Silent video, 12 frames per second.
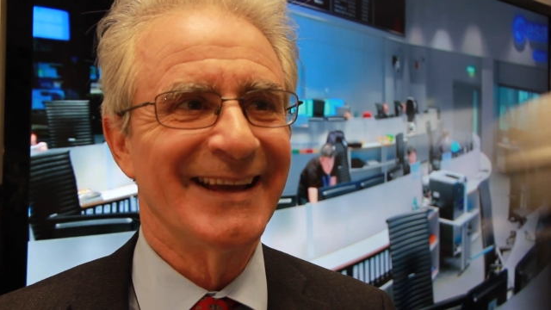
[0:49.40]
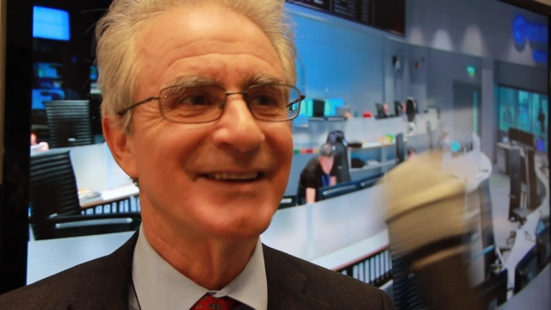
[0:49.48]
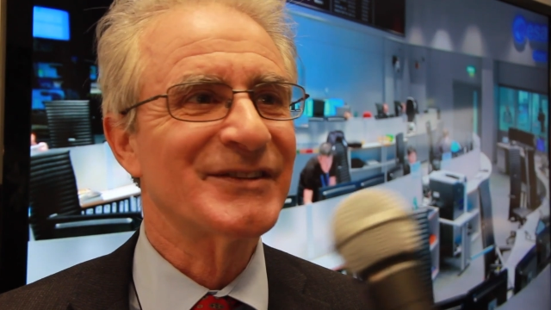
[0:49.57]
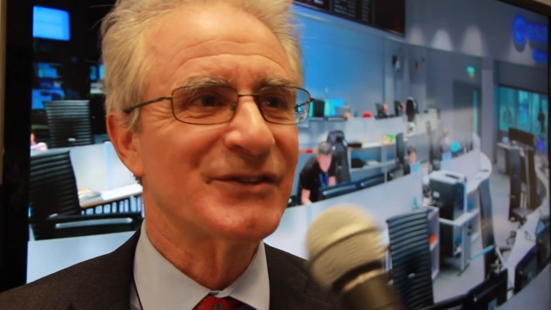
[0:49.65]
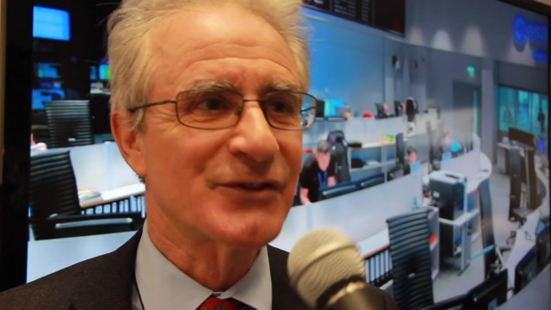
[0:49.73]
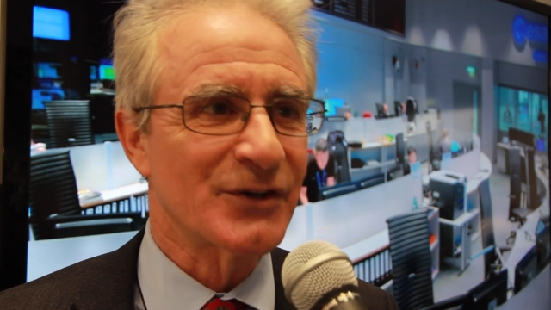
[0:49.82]

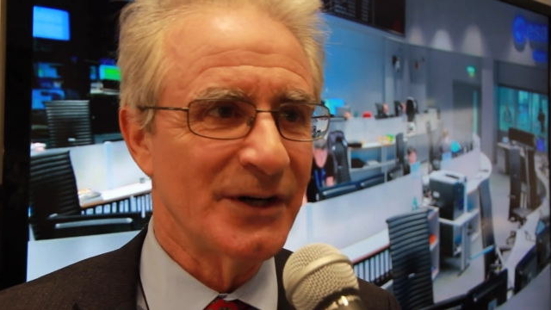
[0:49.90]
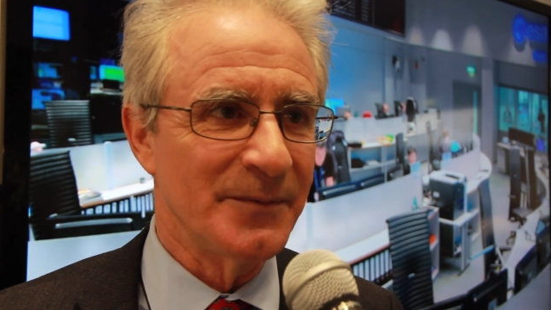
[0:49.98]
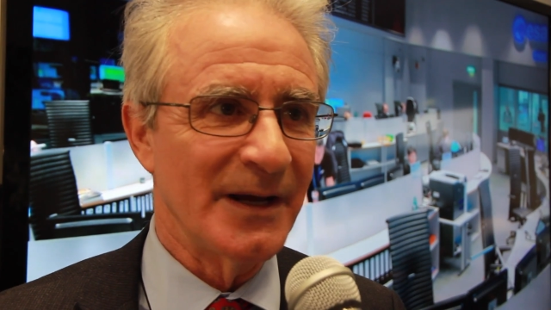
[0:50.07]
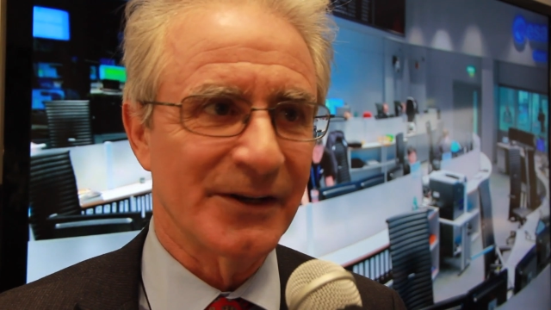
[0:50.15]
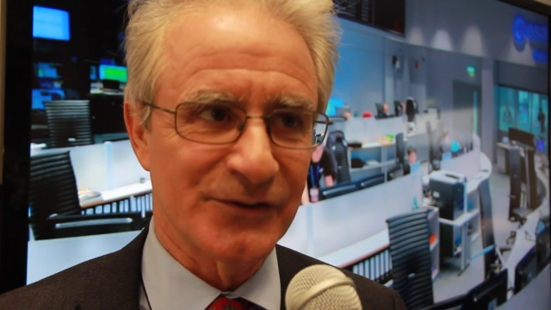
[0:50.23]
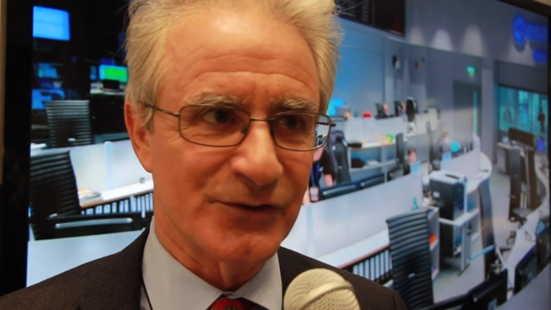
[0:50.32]

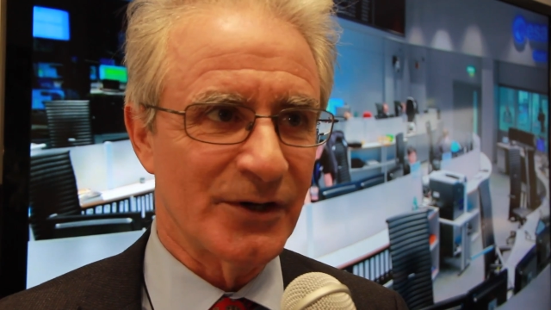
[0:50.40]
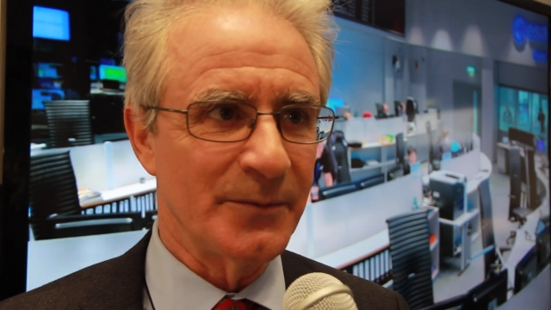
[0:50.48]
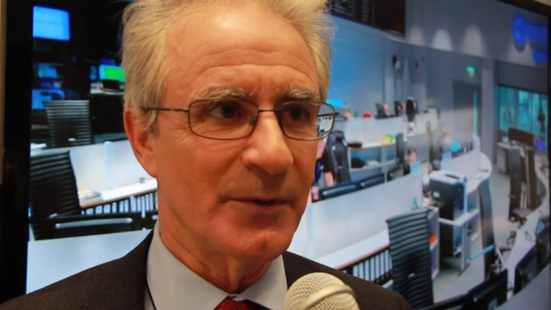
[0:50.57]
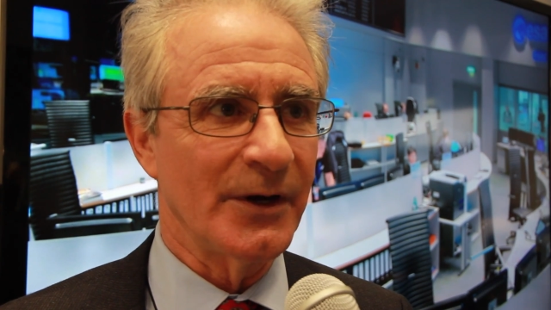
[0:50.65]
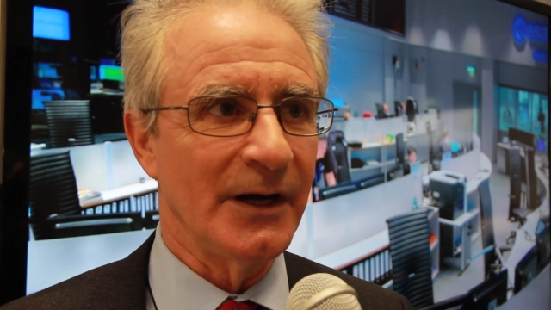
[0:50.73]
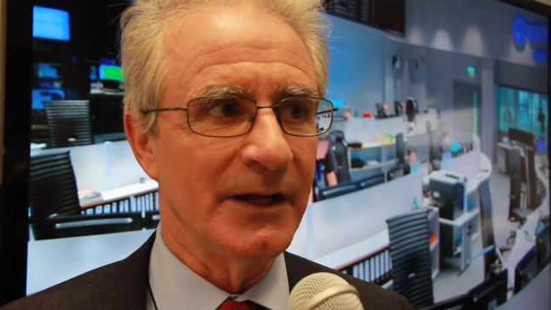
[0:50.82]

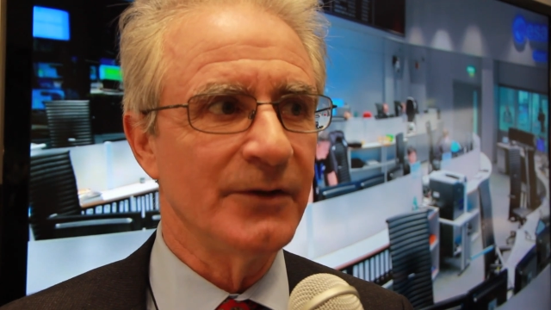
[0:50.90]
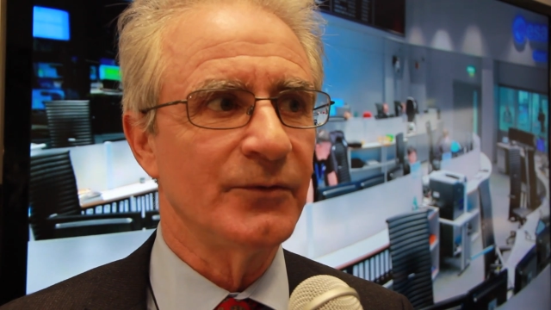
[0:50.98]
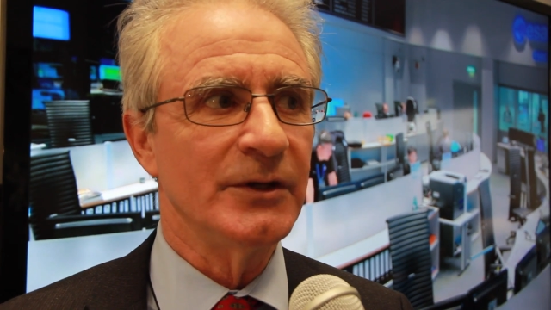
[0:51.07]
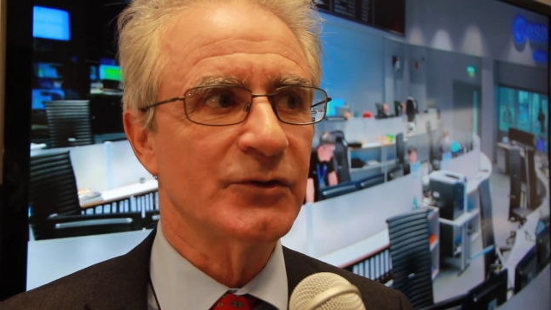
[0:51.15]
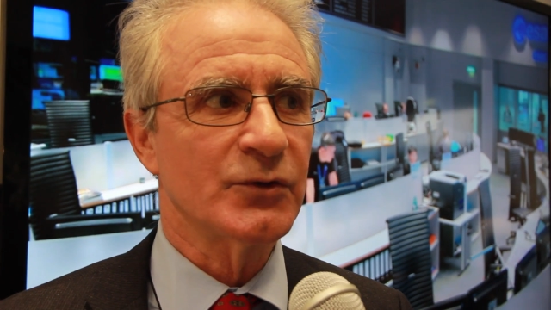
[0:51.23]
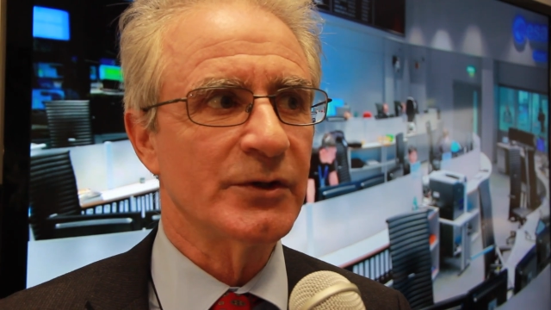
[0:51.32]
Extreme relief.
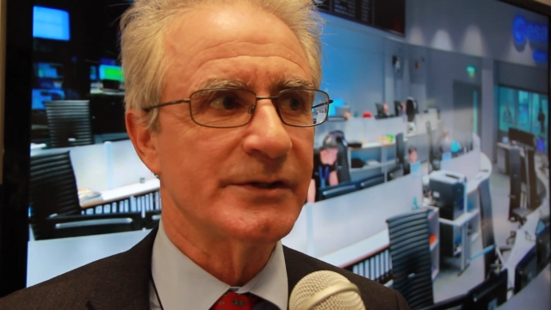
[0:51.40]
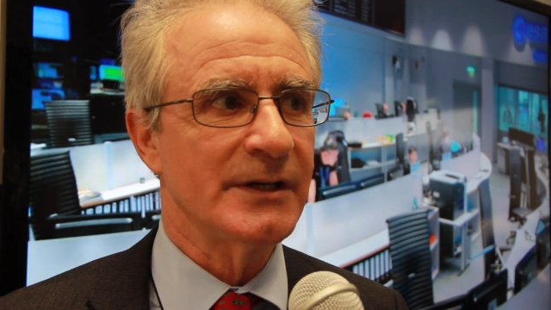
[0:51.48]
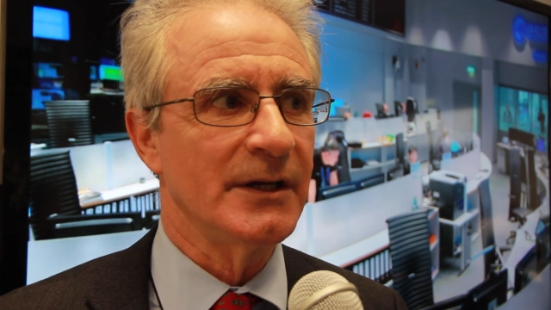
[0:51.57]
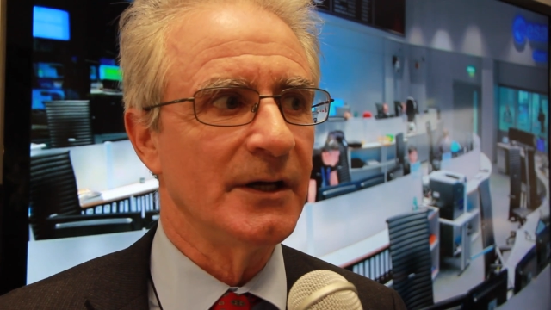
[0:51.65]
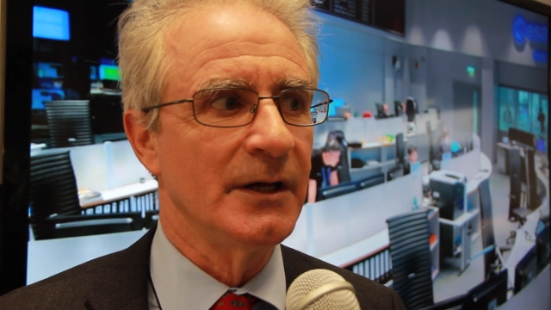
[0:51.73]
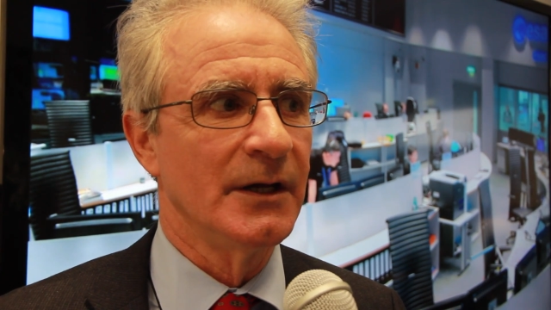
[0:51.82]
This was
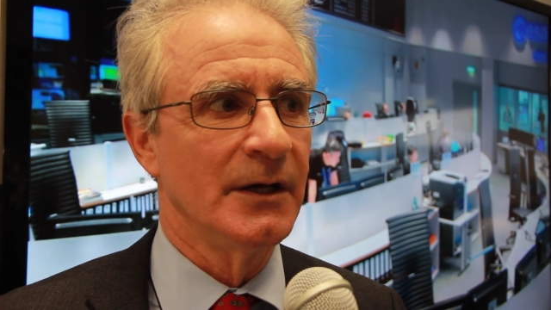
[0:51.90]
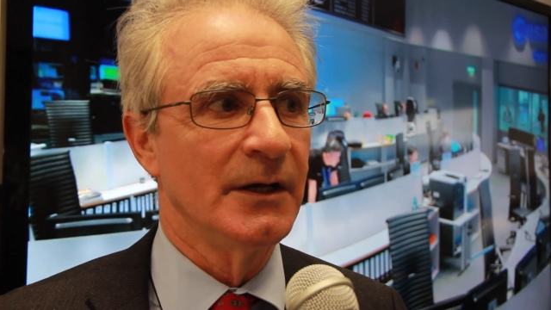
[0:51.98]
the,